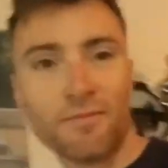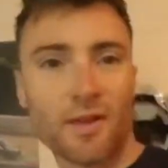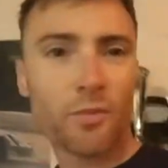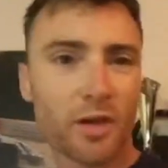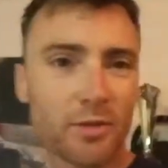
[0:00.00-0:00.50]

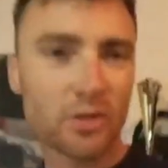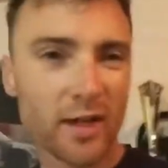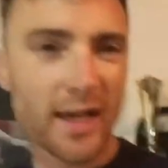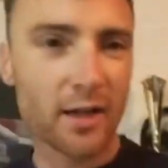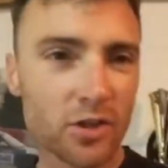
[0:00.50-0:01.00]
we're going to be
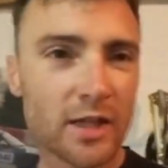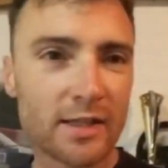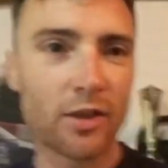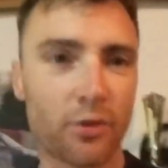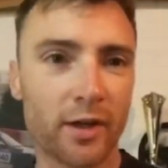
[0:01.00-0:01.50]
doing it in a
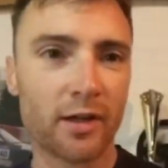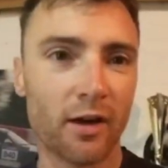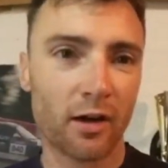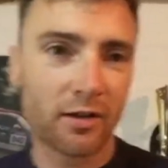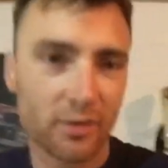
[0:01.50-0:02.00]
GT3
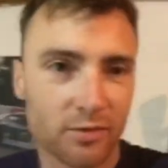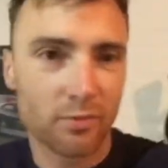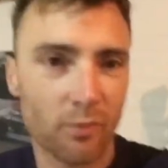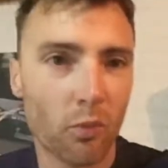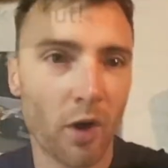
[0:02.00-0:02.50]
car, because
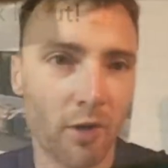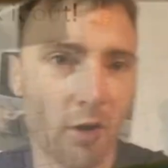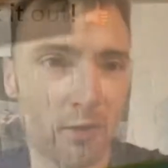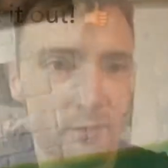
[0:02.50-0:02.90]
why not?